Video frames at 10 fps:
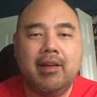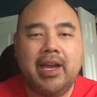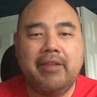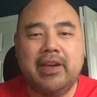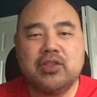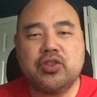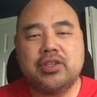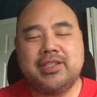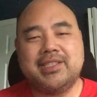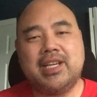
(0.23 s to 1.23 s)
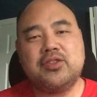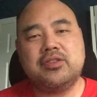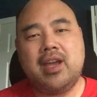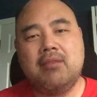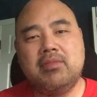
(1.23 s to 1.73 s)
Hey, Vance Church, this is Andrew
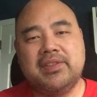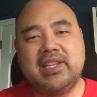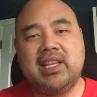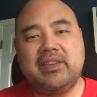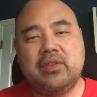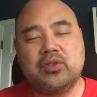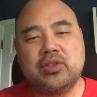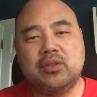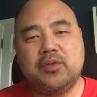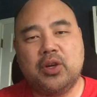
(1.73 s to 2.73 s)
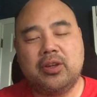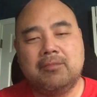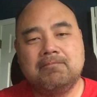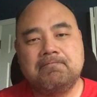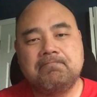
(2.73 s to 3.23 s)
Tambor with daily devotional for you.
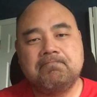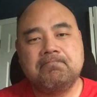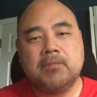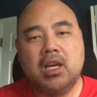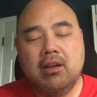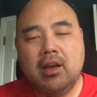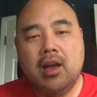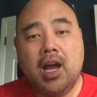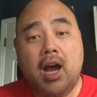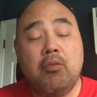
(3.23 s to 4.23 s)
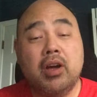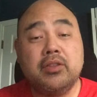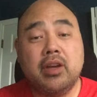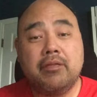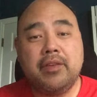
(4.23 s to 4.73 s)
I
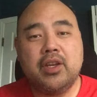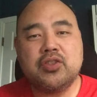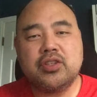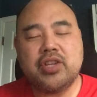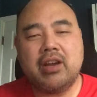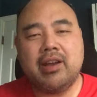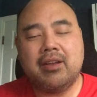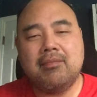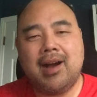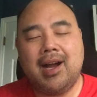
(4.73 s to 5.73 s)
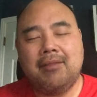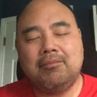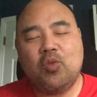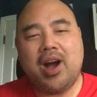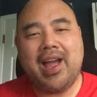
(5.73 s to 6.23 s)
want to have finished sharing
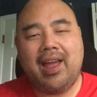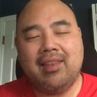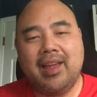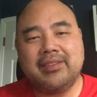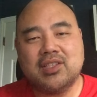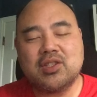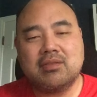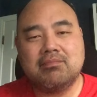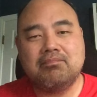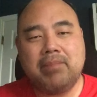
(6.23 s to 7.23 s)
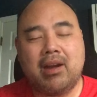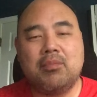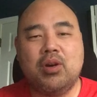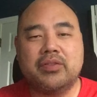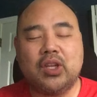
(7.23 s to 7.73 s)
why I like this
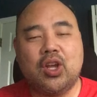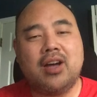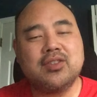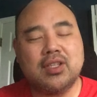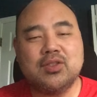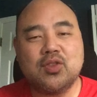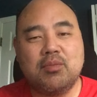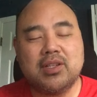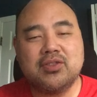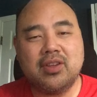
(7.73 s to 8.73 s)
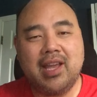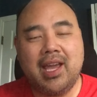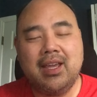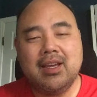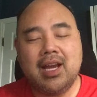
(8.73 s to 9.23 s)
parable of the lost son so much
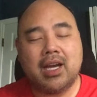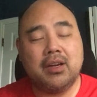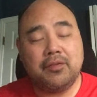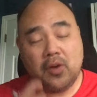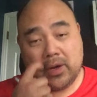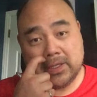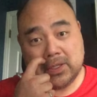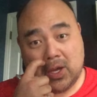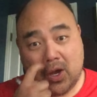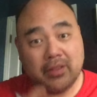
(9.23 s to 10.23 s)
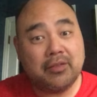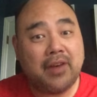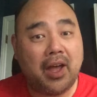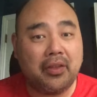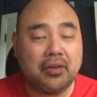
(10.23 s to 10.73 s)
today. I'm going to focus on the
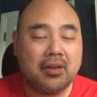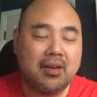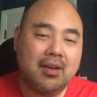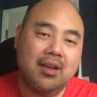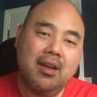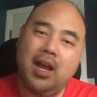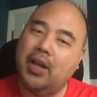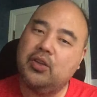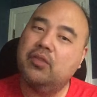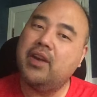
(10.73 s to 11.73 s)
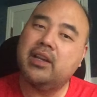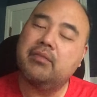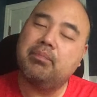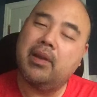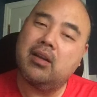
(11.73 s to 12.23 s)
father. And you'll find a
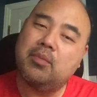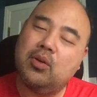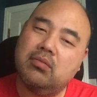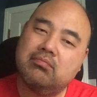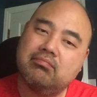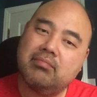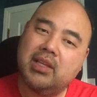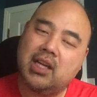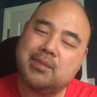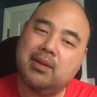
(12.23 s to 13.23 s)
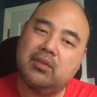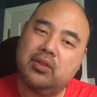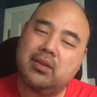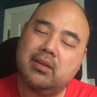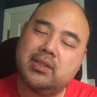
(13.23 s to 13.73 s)
parable in the Gospel of
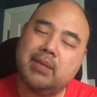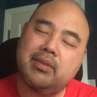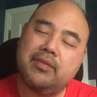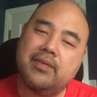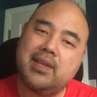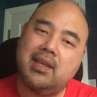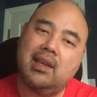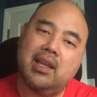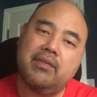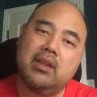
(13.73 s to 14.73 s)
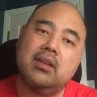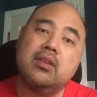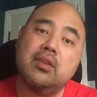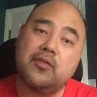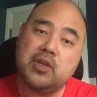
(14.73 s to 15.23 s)
Luke, chapter 15, 11
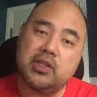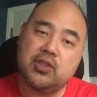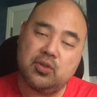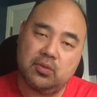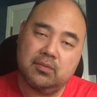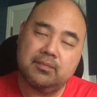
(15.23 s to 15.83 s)
to 32.